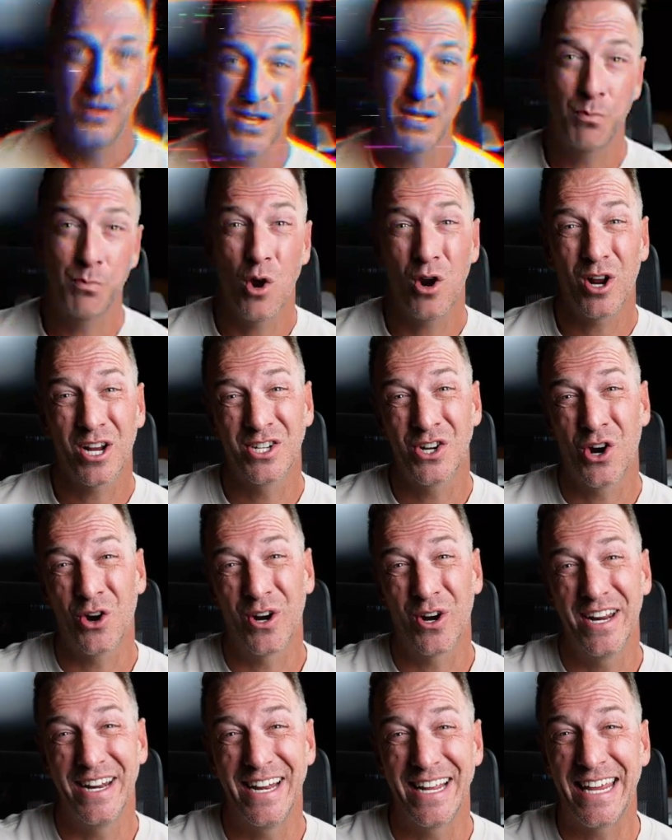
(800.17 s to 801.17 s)
This product
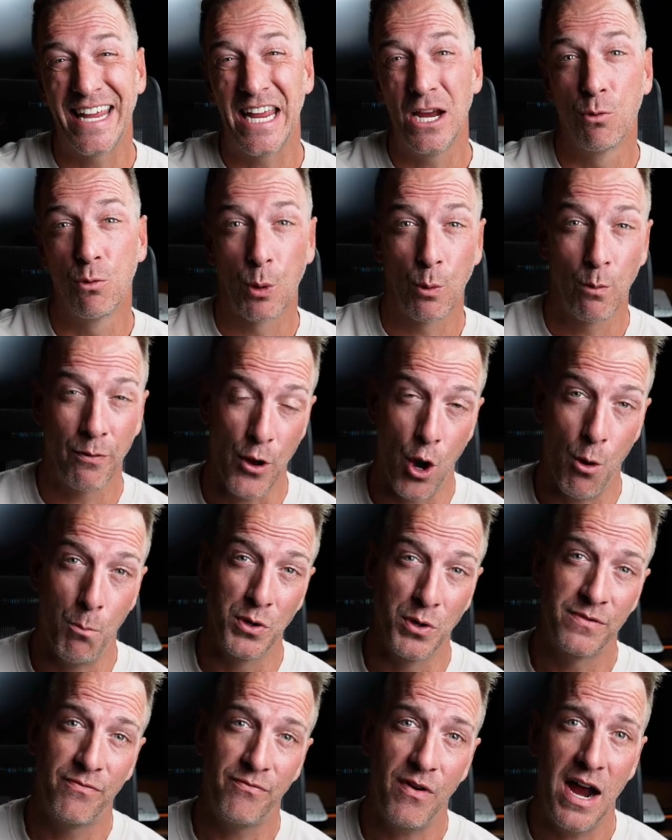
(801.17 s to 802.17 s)
targeted a keyword with
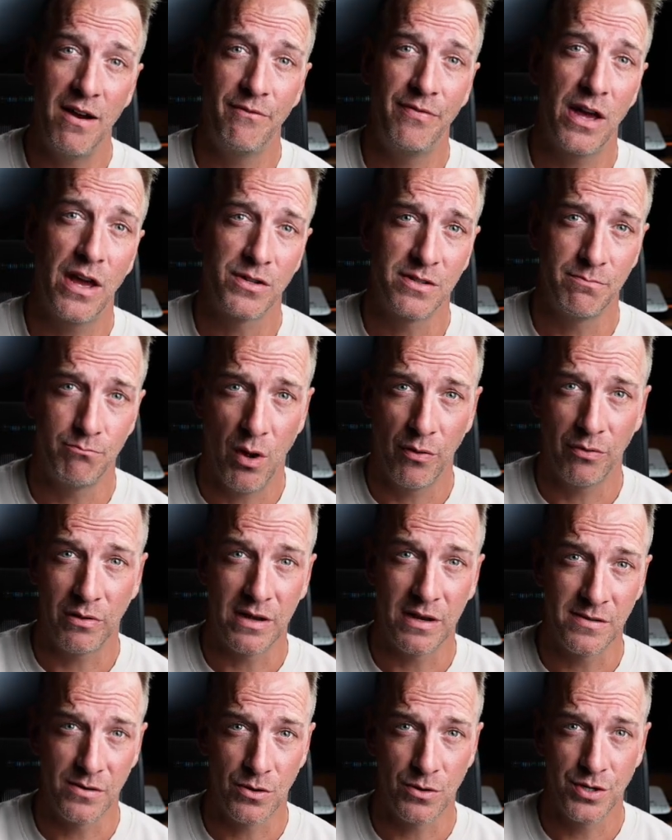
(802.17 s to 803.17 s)
almost 5,000
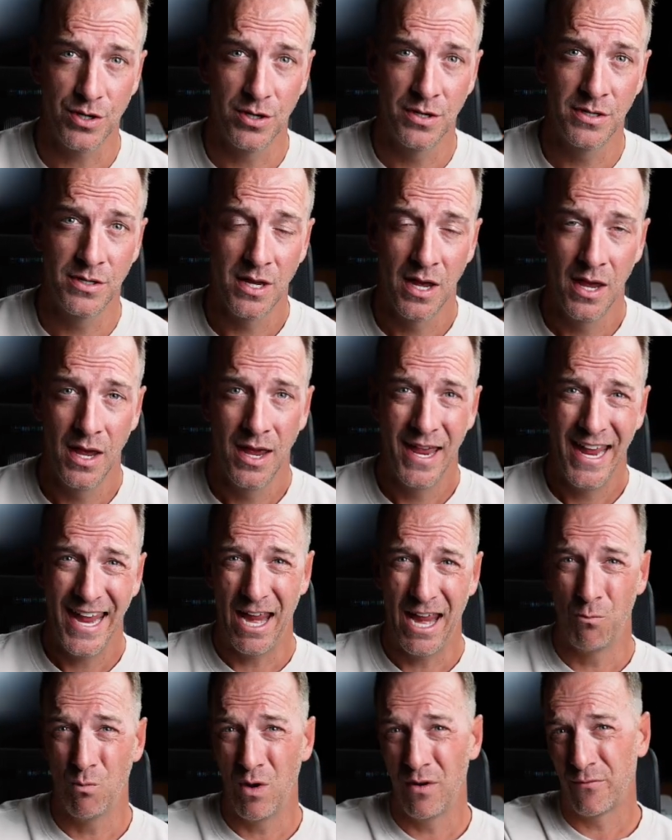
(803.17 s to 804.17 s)
monthly searches,
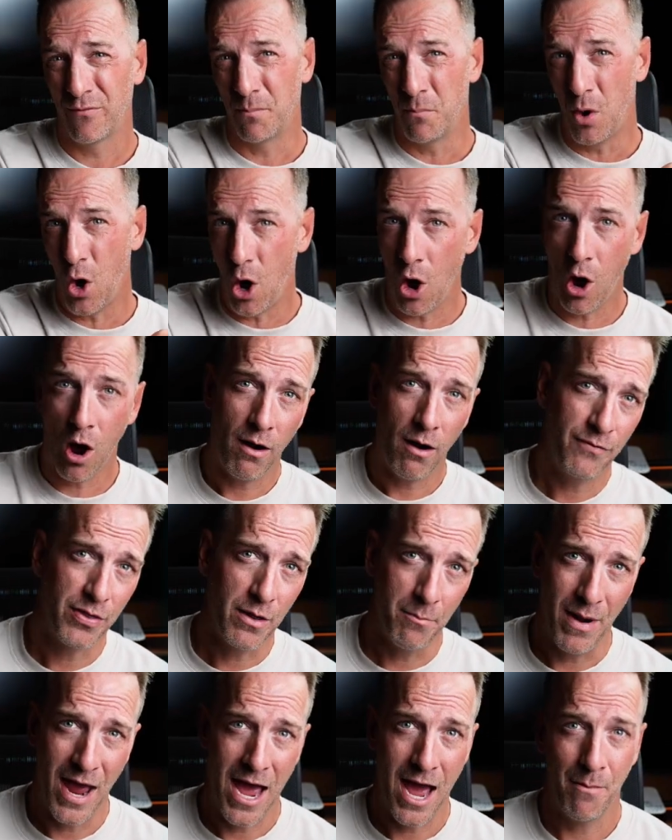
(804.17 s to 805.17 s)
and went from off the
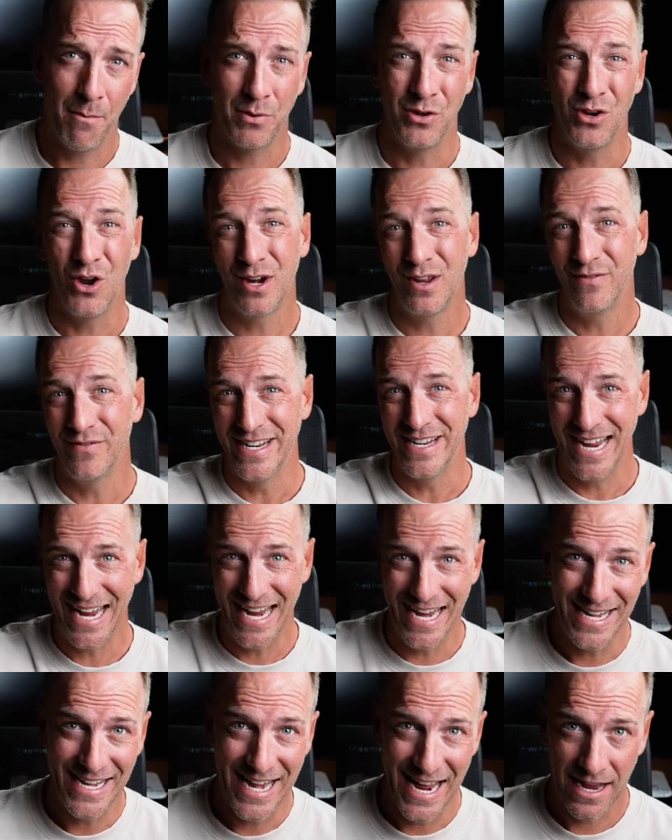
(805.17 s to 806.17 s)
map, not even
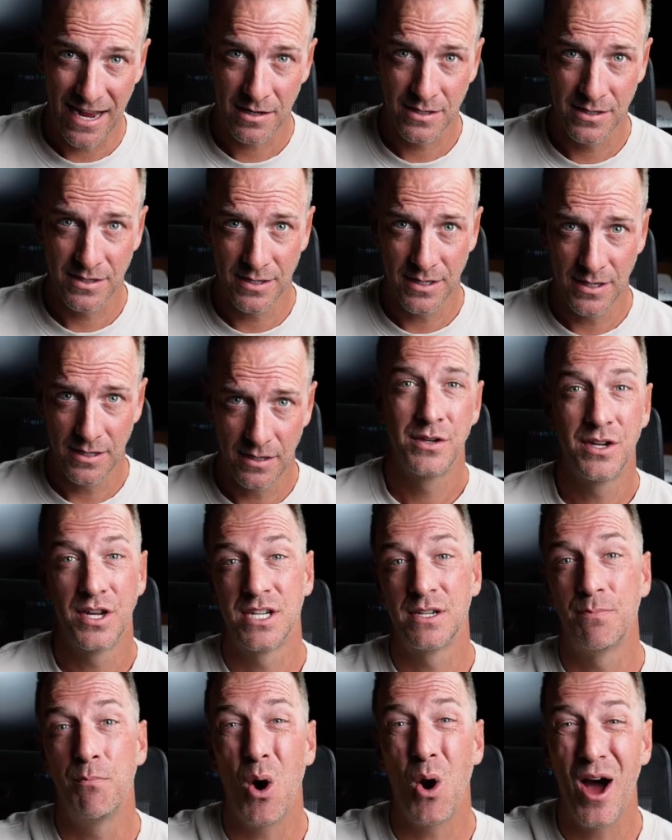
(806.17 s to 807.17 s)
indexed, to
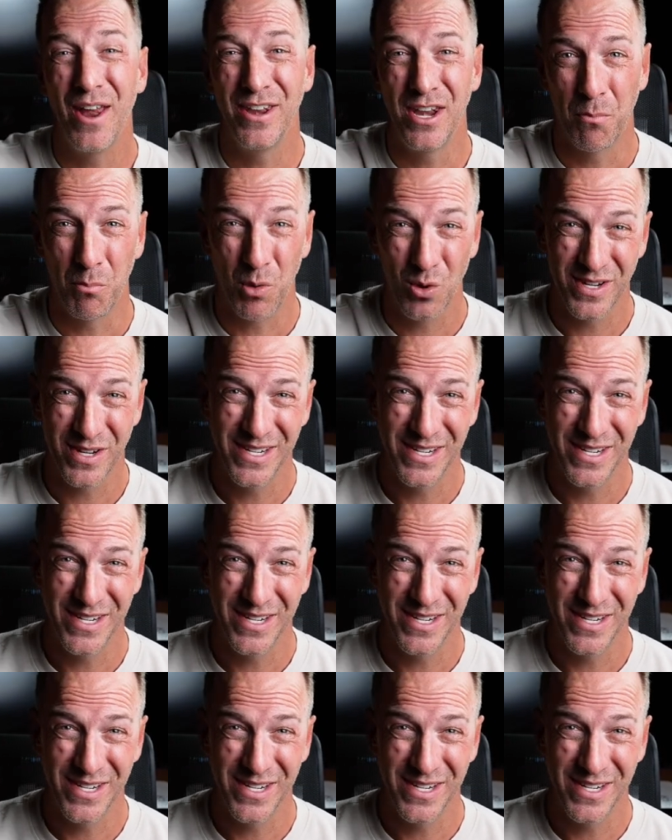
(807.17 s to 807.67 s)
spot number